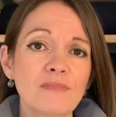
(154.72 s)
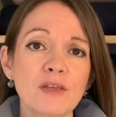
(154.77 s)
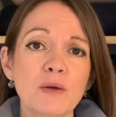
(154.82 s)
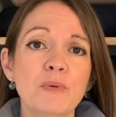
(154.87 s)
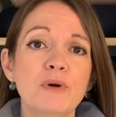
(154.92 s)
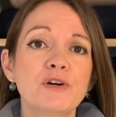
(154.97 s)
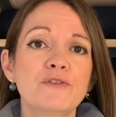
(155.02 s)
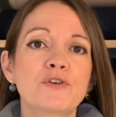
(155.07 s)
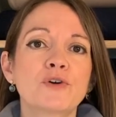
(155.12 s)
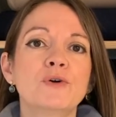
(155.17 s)

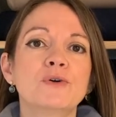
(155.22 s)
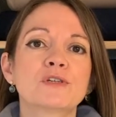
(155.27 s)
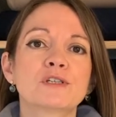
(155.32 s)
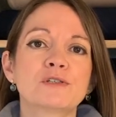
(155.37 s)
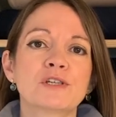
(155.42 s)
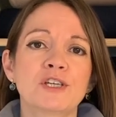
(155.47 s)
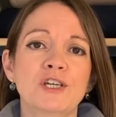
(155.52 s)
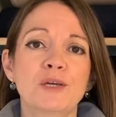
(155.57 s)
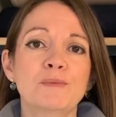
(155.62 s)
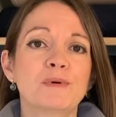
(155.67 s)
But of course,
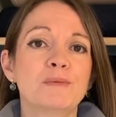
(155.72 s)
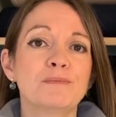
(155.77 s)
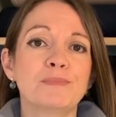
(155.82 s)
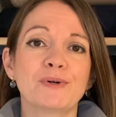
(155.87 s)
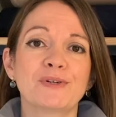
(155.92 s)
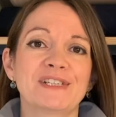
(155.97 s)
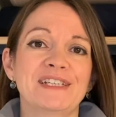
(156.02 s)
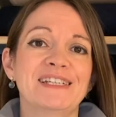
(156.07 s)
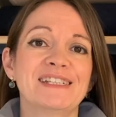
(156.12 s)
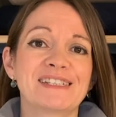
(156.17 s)
human
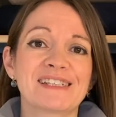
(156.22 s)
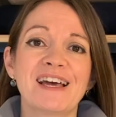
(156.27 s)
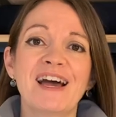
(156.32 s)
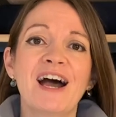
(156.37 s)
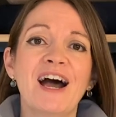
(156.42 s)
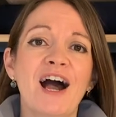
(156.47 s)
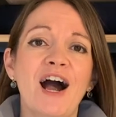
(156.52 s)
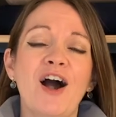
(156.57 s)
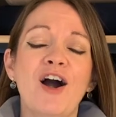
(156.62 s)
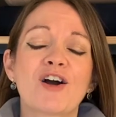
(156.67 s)
bodies
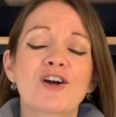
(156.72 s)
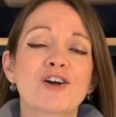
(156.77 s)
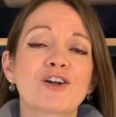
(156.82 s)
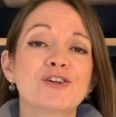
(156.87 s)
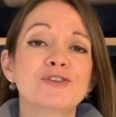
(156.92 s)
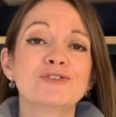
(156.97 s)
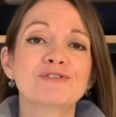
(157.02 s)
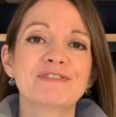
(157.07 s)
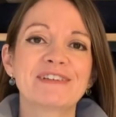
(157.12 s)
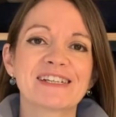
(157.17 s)
are
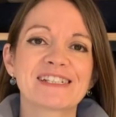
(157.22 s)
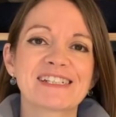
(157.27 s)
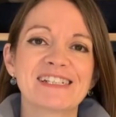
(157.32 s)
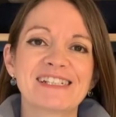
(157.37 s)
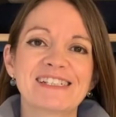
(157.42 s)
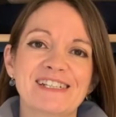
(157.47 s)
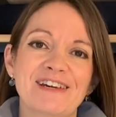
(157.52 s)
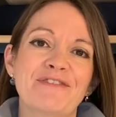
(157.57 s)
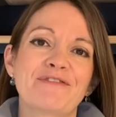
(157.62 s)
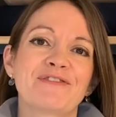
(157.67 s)
gloriously
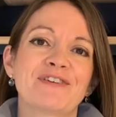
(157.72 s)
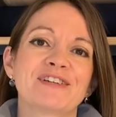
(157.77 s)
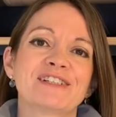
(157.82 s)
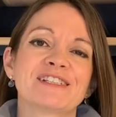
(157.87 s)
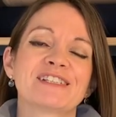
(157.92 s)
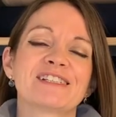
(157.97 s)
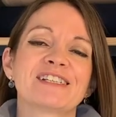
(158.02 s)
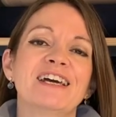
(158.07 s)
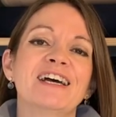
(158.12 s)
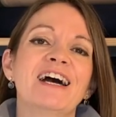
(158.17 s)

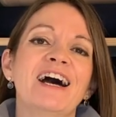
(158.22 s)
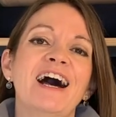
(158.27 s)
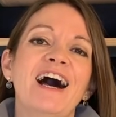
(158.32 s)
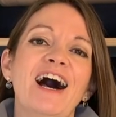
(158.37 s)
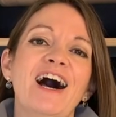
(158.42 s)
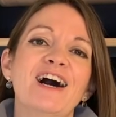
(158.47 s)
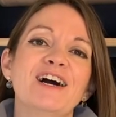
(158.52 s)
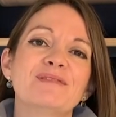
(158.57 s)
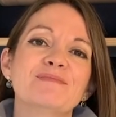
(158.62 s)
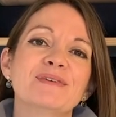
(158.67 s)
different.
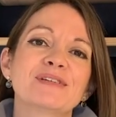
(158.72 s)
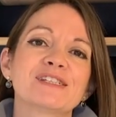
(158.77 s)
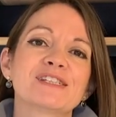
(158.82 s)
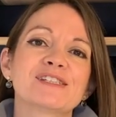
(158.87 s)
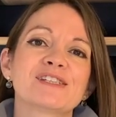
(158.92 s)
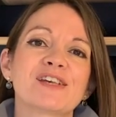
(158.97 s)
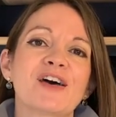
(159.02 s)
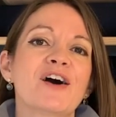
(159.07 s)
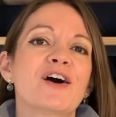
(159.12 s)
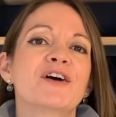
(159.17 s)

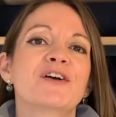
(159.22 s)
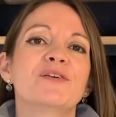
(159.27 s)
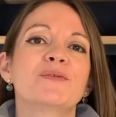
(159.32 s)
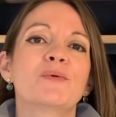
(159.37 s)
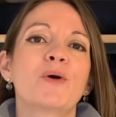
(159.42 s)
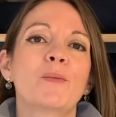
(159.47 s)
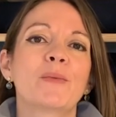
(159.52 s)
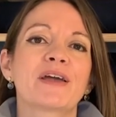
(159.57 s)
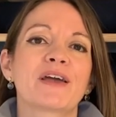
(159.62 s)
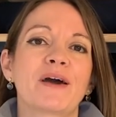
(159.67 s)
So
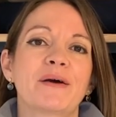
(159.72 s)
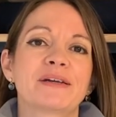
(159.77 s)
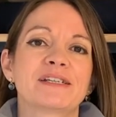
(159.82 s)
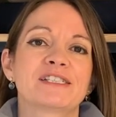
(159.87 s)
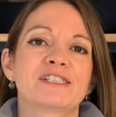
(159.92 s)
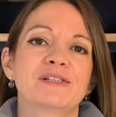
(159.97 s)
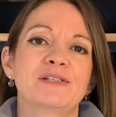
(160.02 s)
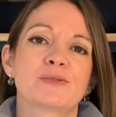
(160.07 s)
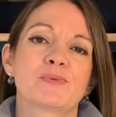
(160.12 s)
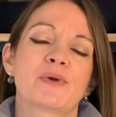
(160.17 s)
what we're going to
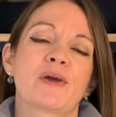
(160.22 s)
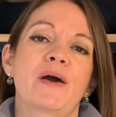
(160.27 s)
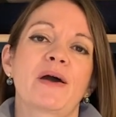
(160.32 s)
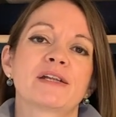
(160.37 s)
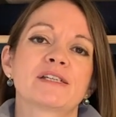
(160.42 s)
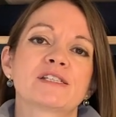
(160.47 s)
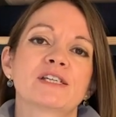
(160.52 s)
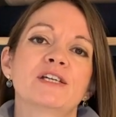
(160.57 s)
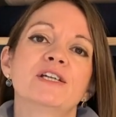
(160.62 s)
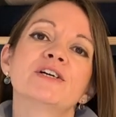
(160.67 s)
do is we're going
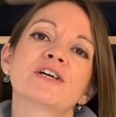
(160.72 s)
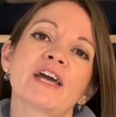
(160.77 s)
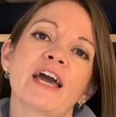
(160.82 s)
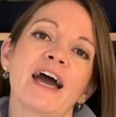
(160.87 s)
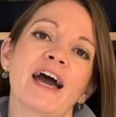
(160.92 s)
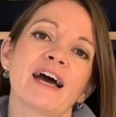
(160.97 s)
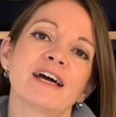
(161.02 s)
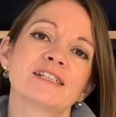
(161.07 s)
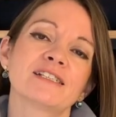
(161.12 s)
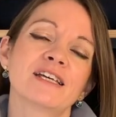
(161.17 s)
to look
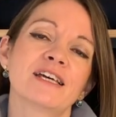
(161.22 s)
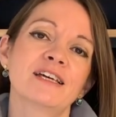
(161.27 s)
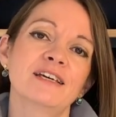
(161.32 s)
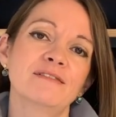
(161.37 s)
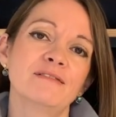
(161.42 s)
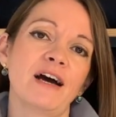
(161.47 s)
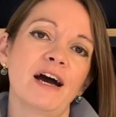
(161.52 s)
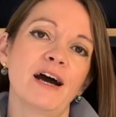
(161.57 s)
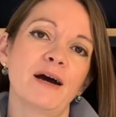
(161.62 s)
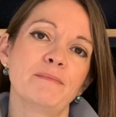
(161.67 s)
at
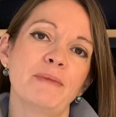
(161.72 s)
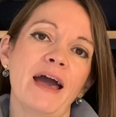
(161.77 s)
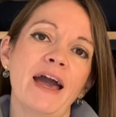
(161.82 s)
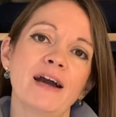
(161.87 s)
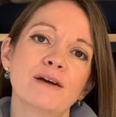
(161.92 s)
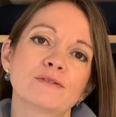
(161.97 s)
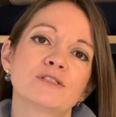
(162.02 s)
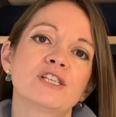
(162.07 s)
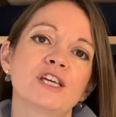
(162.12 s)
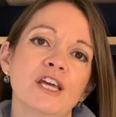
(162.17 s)

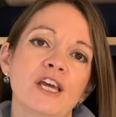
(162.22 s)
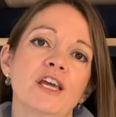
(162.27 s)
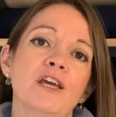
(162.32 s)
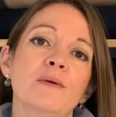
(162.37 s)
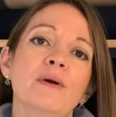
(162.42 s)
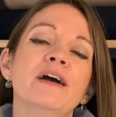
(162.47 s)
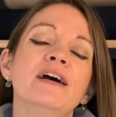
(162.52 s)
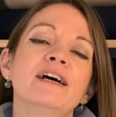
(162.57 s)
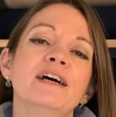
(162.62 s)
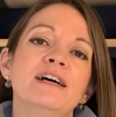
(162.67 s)
how to
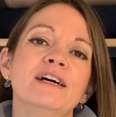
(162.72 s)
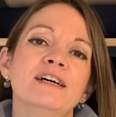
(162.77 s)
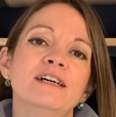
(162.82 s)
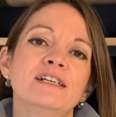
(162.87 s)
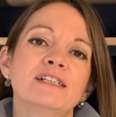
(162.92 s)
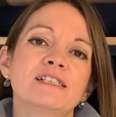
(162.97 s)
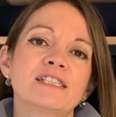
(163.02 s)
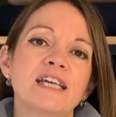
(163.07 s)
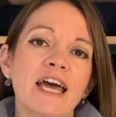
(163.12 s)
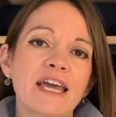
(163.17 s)

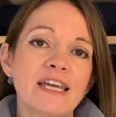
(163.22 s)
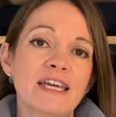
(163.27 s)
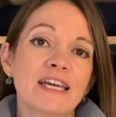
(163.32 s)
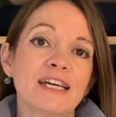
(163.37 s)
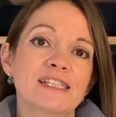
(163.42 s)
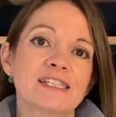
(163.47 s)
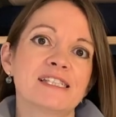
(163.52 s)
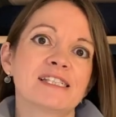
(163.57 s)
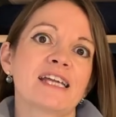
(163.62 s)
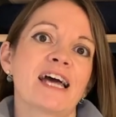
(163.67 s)
take a
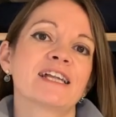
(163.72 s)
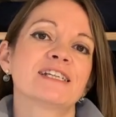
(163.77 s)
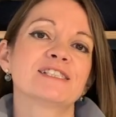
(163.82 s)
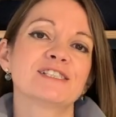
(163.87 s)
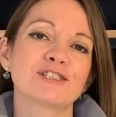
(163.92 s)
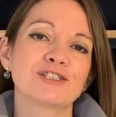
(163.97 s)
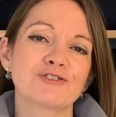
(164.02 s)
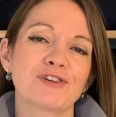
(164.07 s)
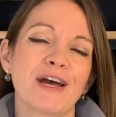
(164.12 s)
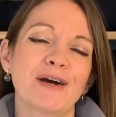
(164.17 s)

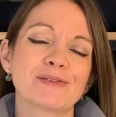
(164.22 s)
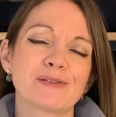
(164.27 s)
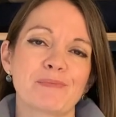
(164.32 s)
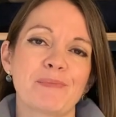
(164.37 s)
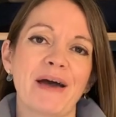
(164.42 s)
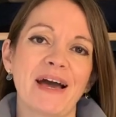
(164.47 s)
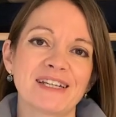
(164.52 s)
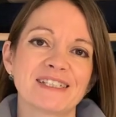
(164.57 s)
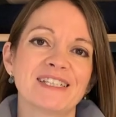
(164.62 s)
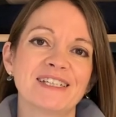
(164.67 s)
standard trouser
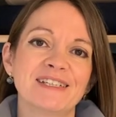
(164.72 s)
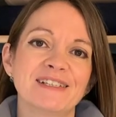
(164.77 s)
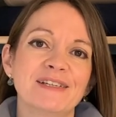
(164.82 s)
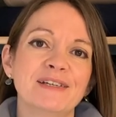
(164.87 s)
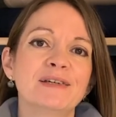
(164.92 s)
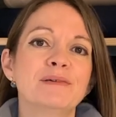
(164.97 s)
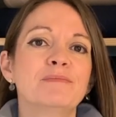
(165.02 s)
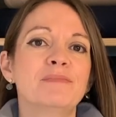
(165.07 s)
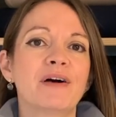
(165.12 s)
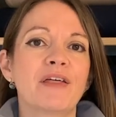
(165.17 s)
pattern,
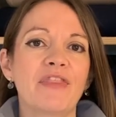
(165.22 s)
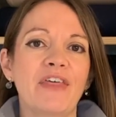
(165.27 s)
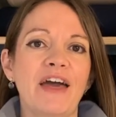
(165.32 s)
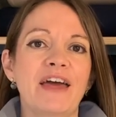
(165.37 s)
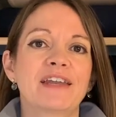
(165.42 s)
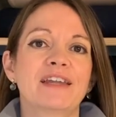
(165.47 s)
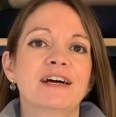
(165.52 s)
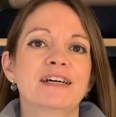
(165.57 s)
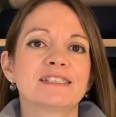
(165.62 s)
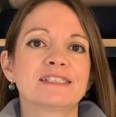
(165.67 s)
but
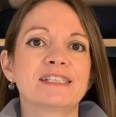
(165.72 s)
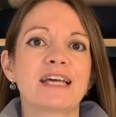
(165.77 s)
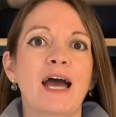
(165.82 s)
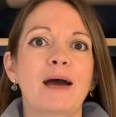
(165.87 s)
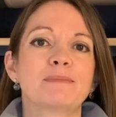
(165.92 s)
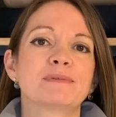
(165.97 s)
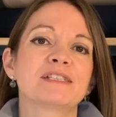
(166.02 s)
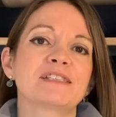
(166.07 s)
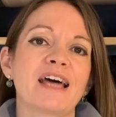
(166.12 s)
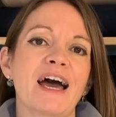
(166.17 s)
then
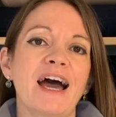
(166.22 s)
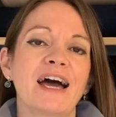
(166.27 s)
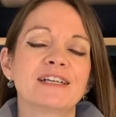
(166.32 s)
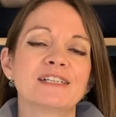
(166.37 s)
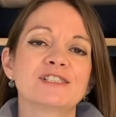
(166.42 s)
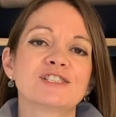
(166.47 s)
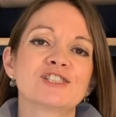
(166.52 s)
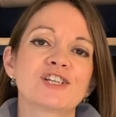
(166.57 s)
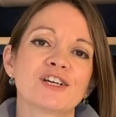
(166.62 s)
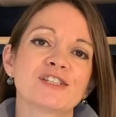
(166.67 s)
adapt that and
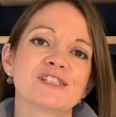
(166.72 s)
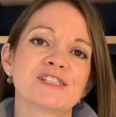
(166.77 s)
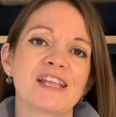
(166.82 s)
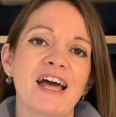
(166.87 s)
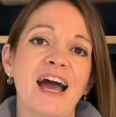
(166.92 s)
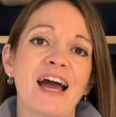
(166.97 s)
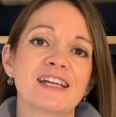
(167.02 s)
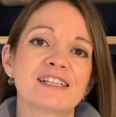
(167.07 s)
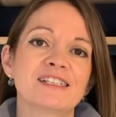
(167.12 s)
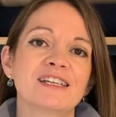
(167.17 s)
adjust
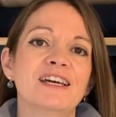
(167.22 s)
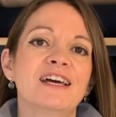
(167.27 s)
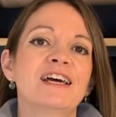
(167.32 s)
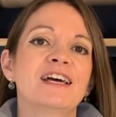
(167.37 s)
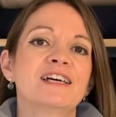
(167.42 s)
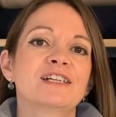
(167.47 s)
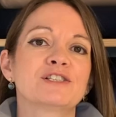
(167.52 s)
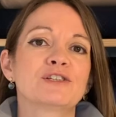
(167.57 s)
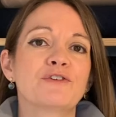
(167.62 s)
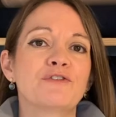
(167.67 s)
that
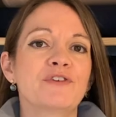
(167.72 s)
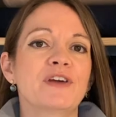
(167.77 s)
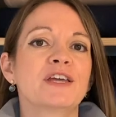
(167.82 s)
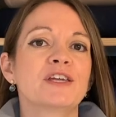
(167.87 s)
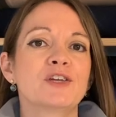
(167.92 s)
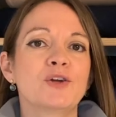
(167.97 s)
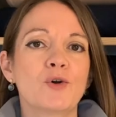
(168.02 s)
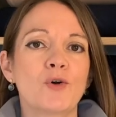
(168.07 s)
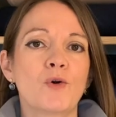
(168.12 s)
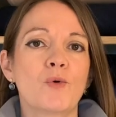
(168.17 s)
to fit
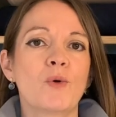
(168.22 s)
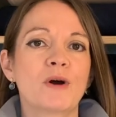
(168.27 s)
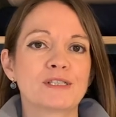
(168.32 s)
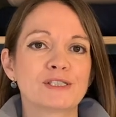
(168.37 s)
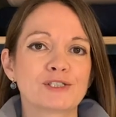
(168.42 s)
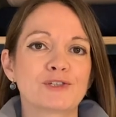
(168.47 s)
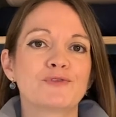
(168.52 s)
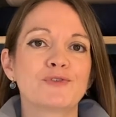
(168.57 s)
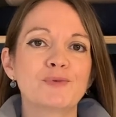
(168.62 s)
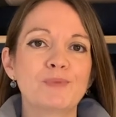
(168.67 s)
your
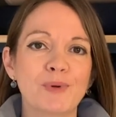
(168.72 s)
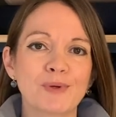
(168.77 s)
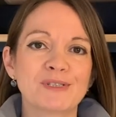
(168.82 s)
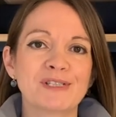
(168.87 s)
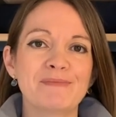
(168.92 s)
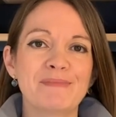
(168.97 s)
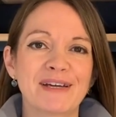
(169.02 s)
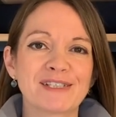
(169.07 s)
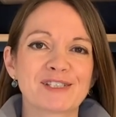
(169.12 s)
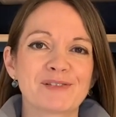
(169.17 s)
wonderful body
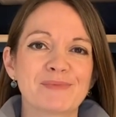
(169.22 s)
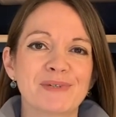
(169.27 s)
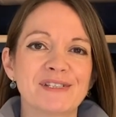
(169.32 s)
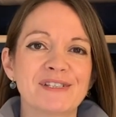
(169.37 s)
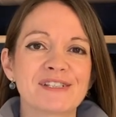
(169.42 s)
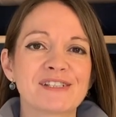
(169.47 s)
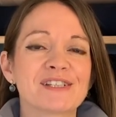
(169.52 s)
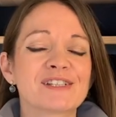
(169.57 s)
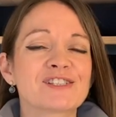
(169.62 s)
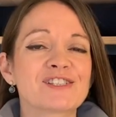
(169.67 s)

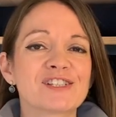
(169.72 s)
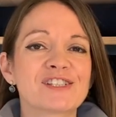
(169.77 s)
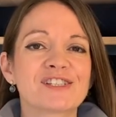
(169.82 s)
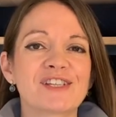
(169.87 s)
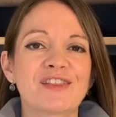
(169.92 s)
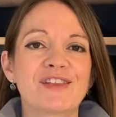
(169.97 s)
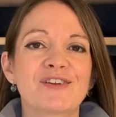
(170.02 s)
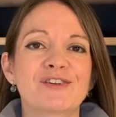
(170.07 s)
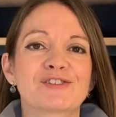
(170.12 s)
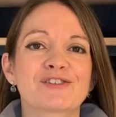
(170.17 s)
measurements, just so
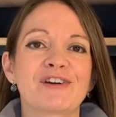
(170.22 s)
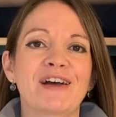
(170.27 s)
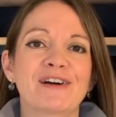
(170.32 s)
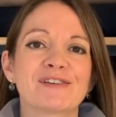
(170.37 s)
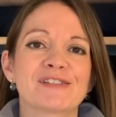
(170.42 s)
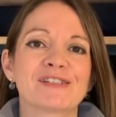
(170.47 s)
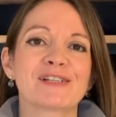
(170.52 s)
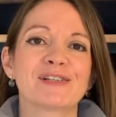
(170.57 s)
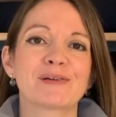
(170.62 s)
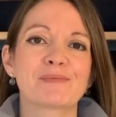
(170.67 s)
that your
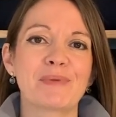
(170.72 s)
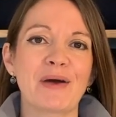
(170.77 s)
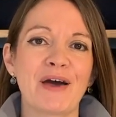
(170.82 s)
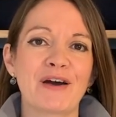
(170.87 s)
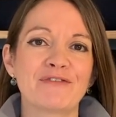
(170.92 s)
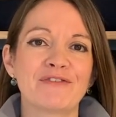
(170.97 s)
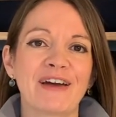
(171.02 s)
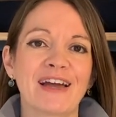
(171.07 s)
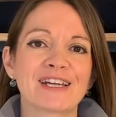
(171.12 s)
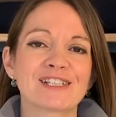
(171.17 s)
trousers look
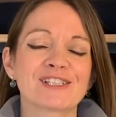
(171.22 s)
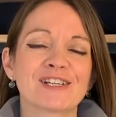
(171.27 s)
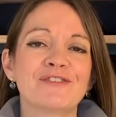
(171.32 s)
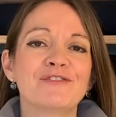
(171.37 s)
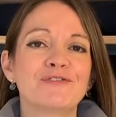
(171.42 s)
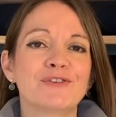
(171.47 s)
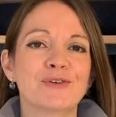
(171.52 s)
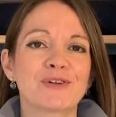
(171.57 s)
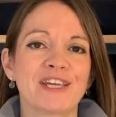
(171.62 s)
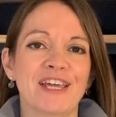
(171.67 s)
perfect
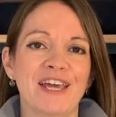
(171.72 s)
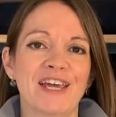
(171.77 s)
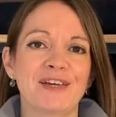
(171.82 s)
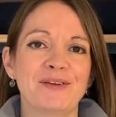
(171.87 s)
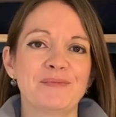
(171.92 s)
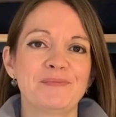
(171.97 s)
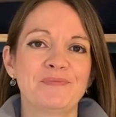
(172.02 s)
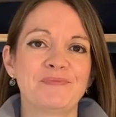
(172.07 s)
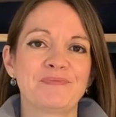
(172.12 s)
for you.